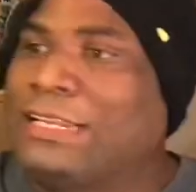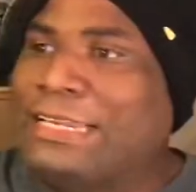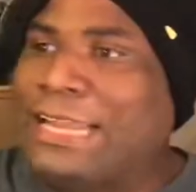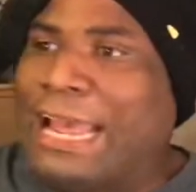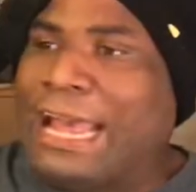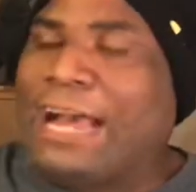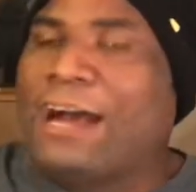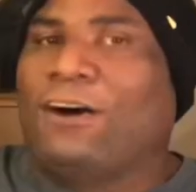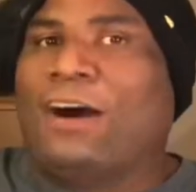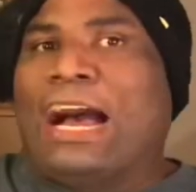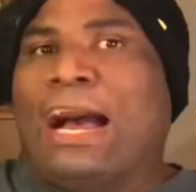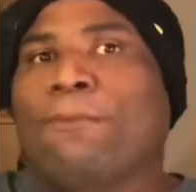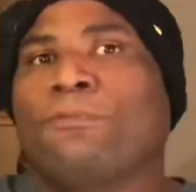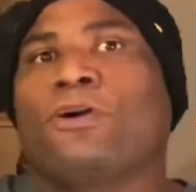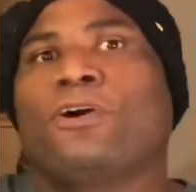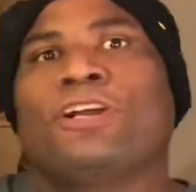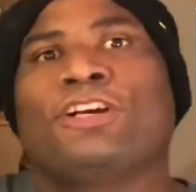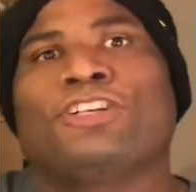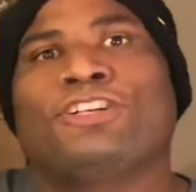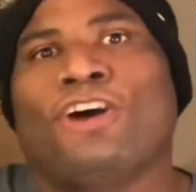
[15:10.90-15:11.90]
Now, I'm
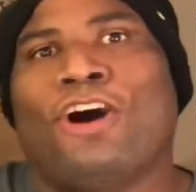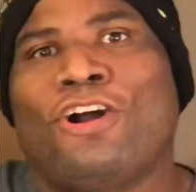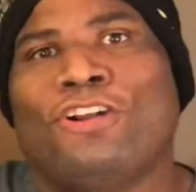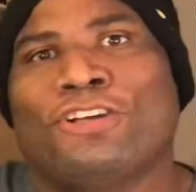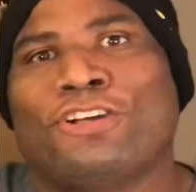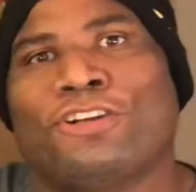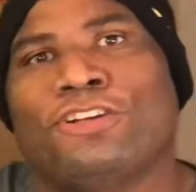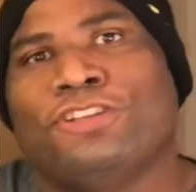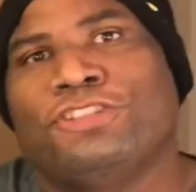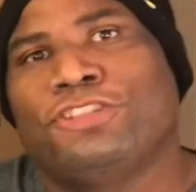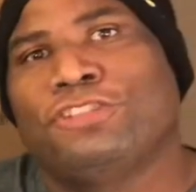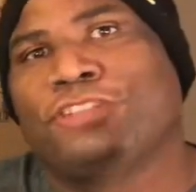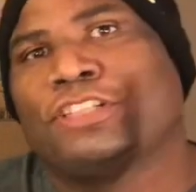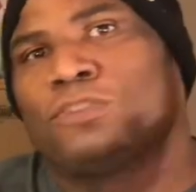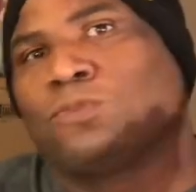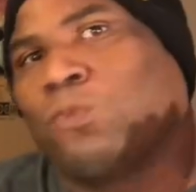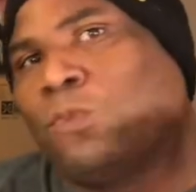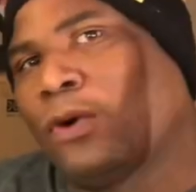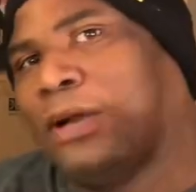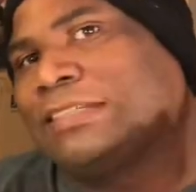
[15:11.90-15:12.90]
only going to do
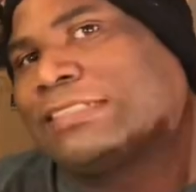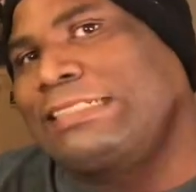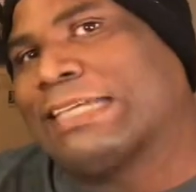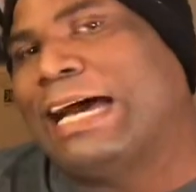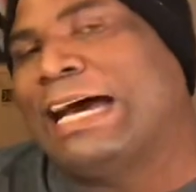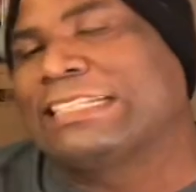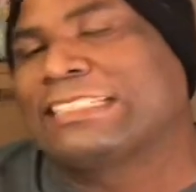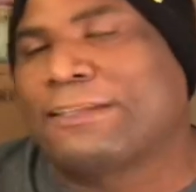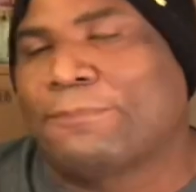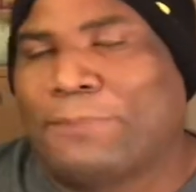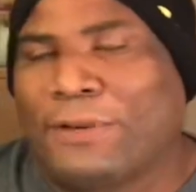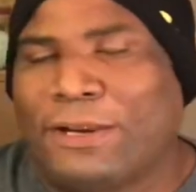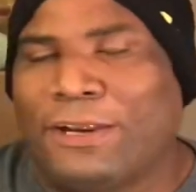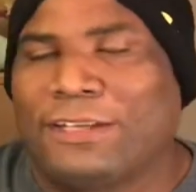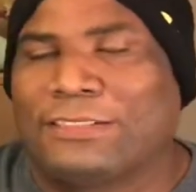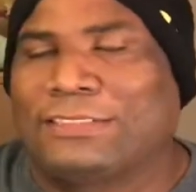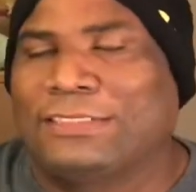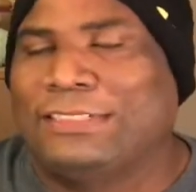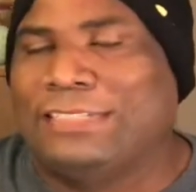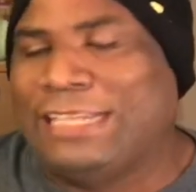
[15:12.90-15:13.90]
just one size
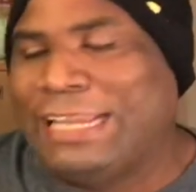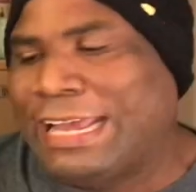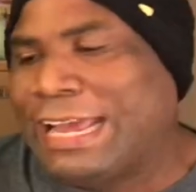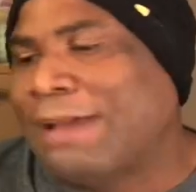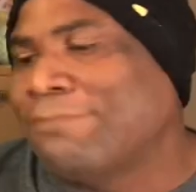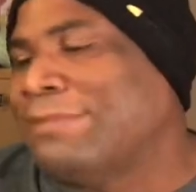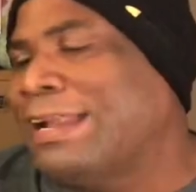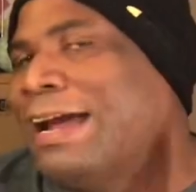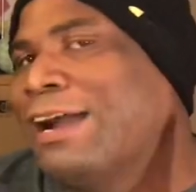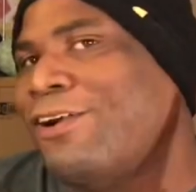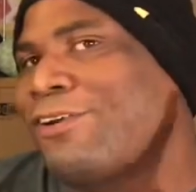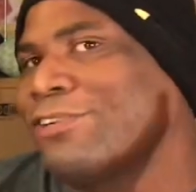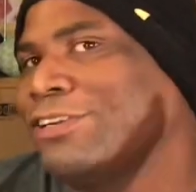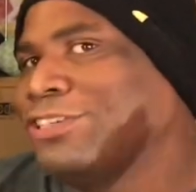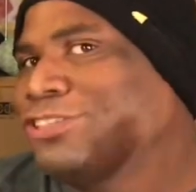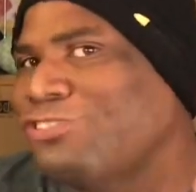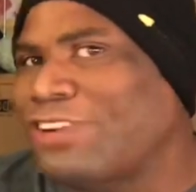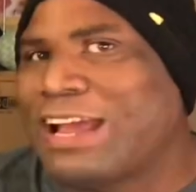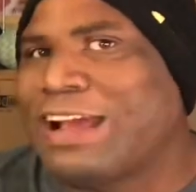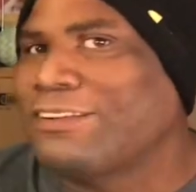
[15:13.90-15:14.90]
comparison. Yeah, I'm not going to
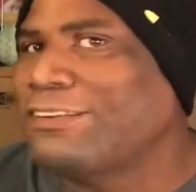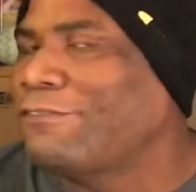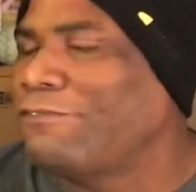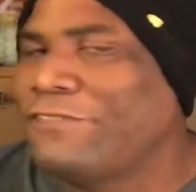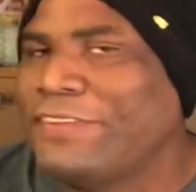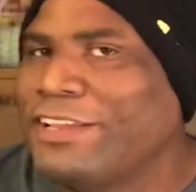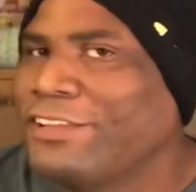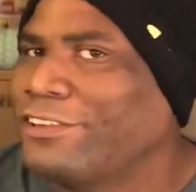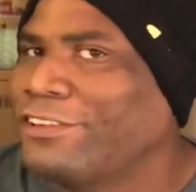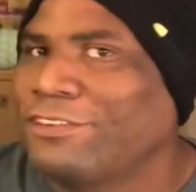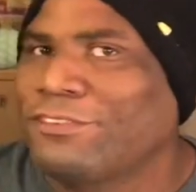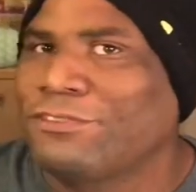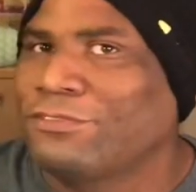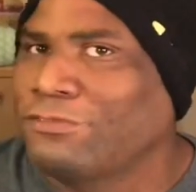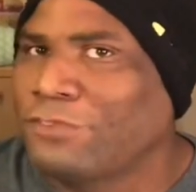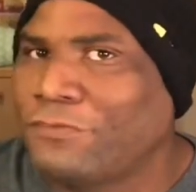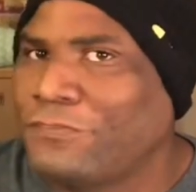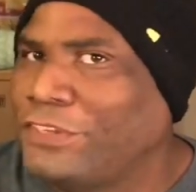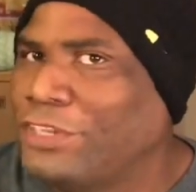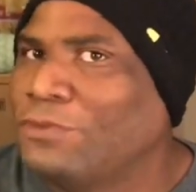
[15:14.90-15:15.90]
drown the figure
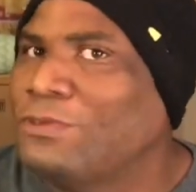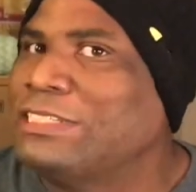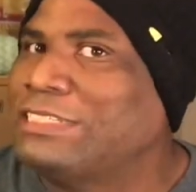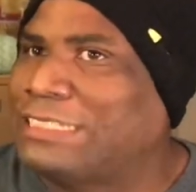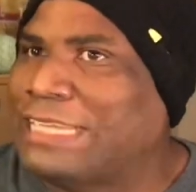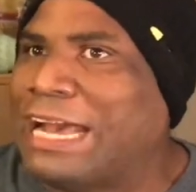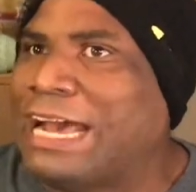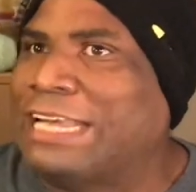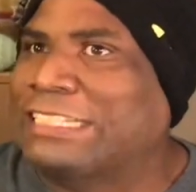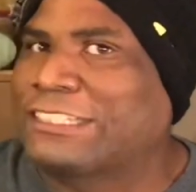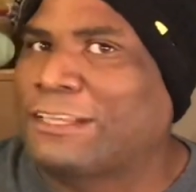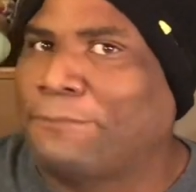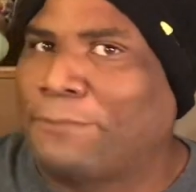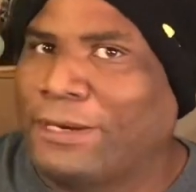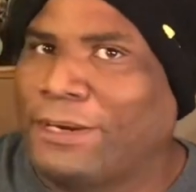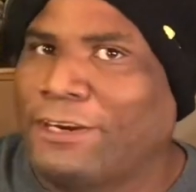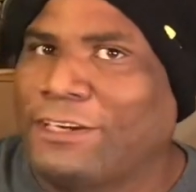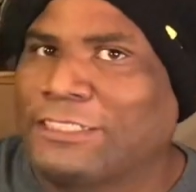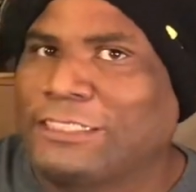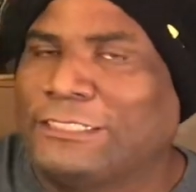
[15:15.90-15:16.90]
review in size
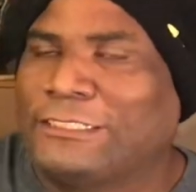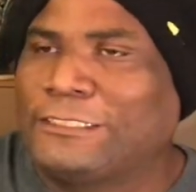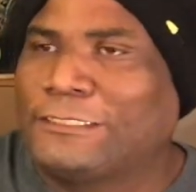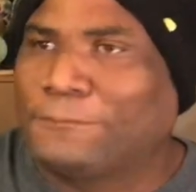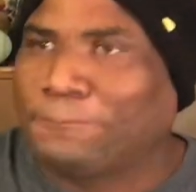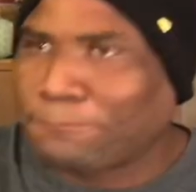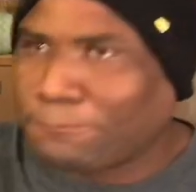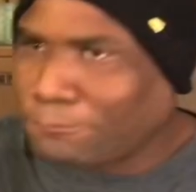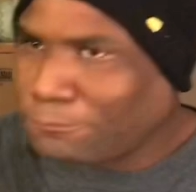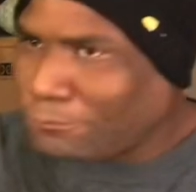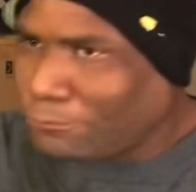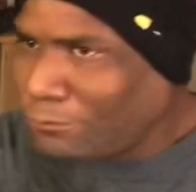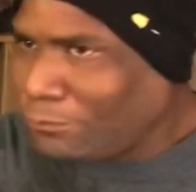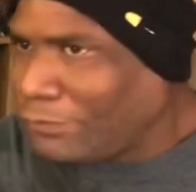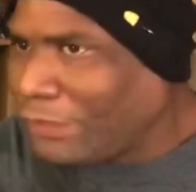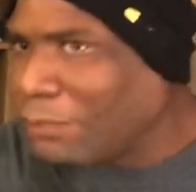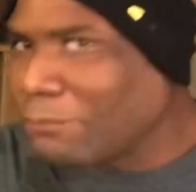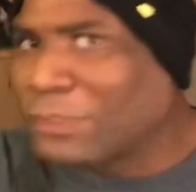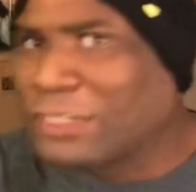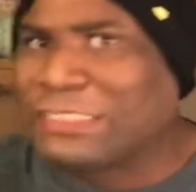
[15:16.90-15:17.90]
comparisons,
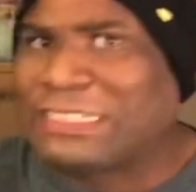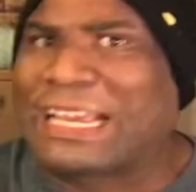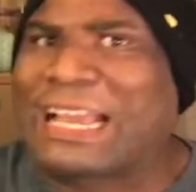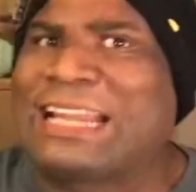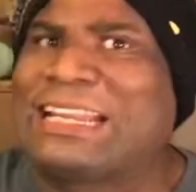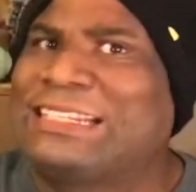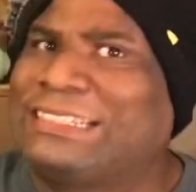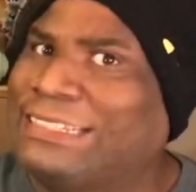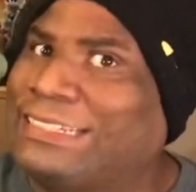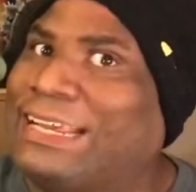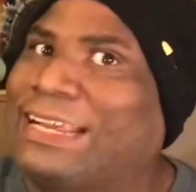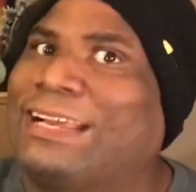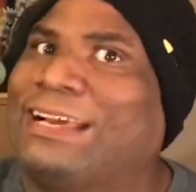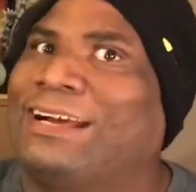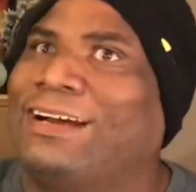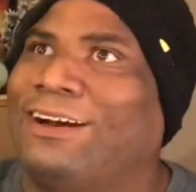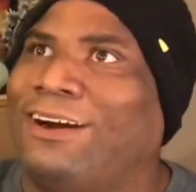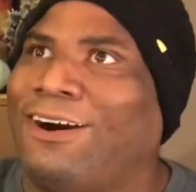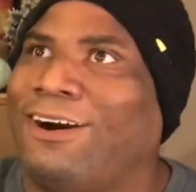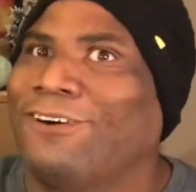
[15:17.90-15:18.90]
because I kind of did that
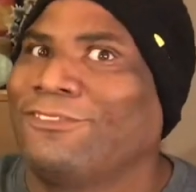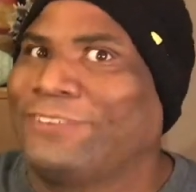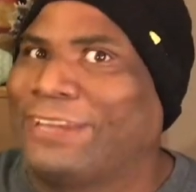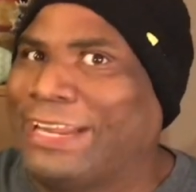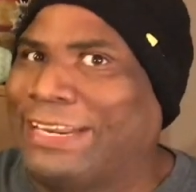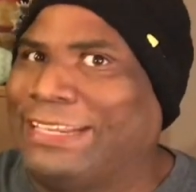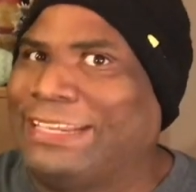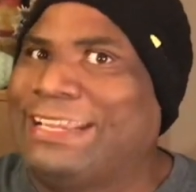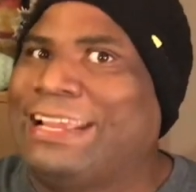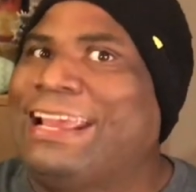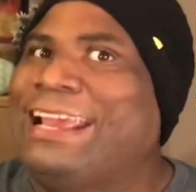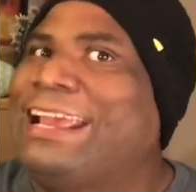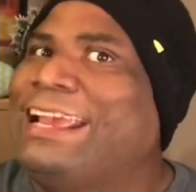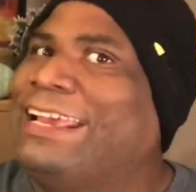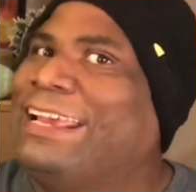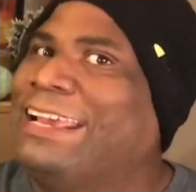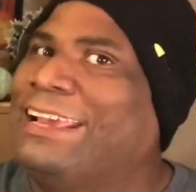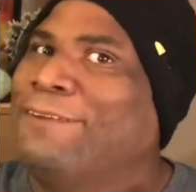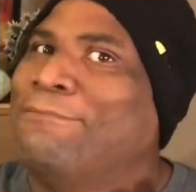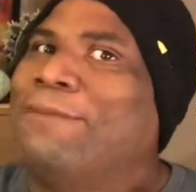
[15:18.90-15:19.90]
already
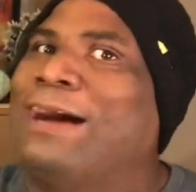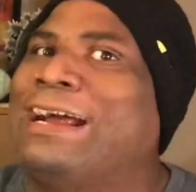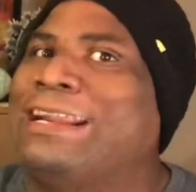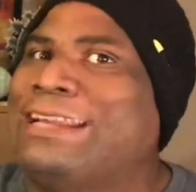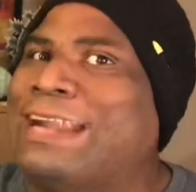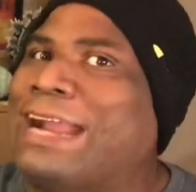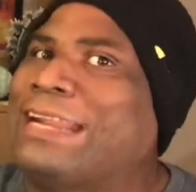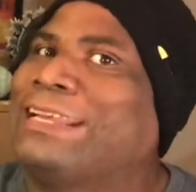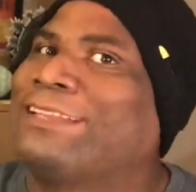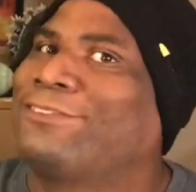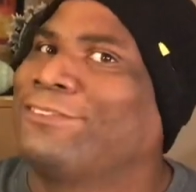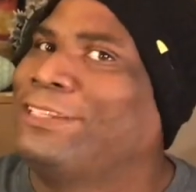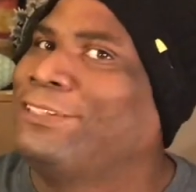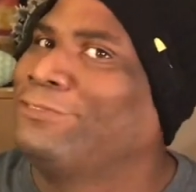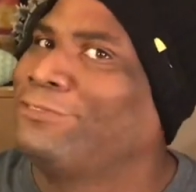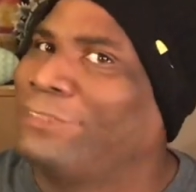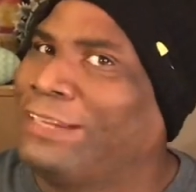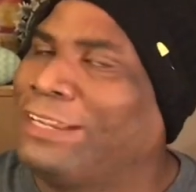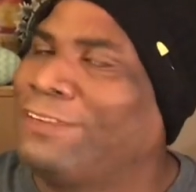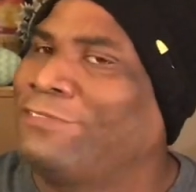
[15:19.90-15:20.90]
in my 93
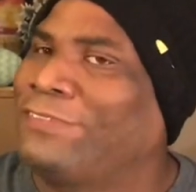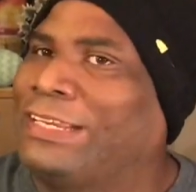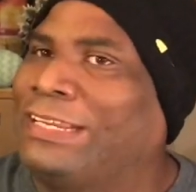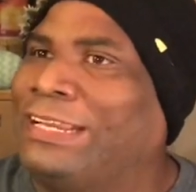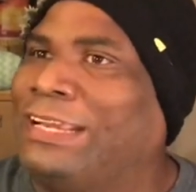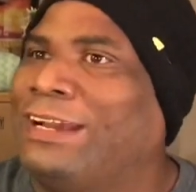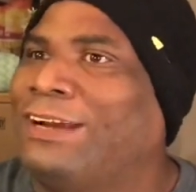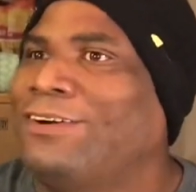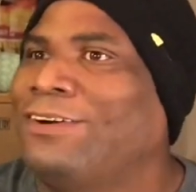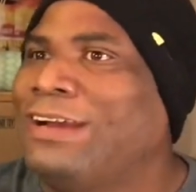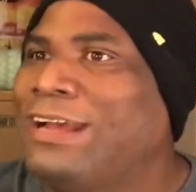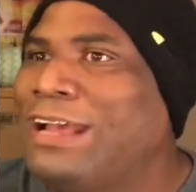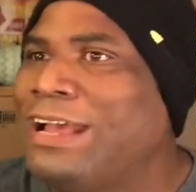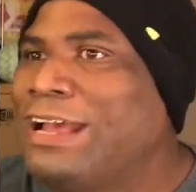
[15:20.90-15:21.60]
Rick video.